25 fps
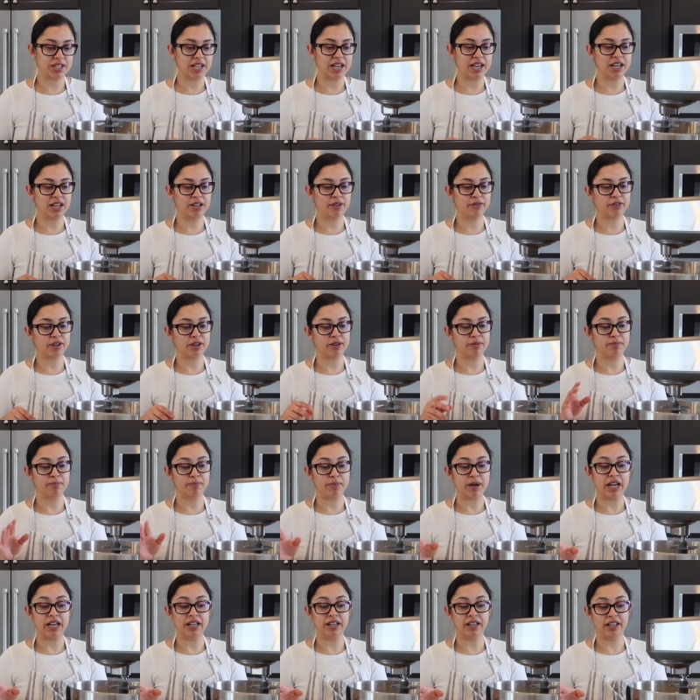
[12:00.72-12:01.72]
kind of
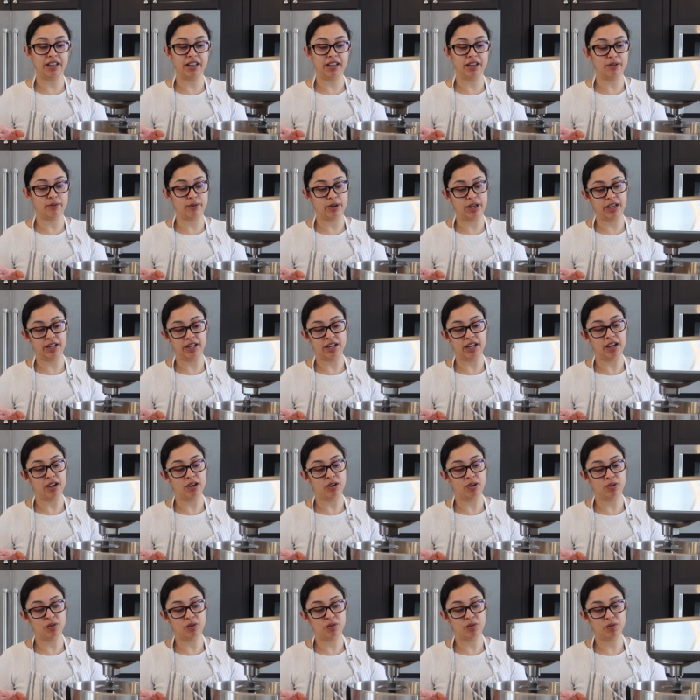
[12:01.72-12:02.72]
combining it right
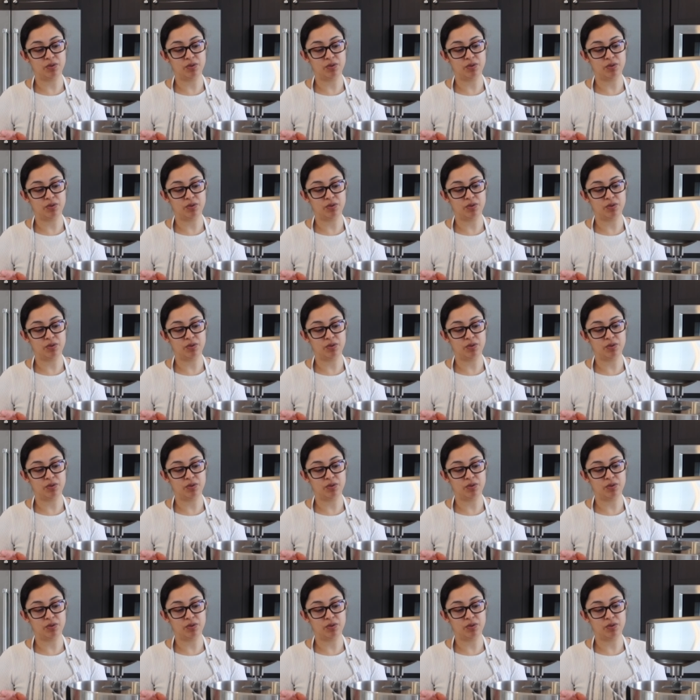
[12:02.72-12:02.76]
now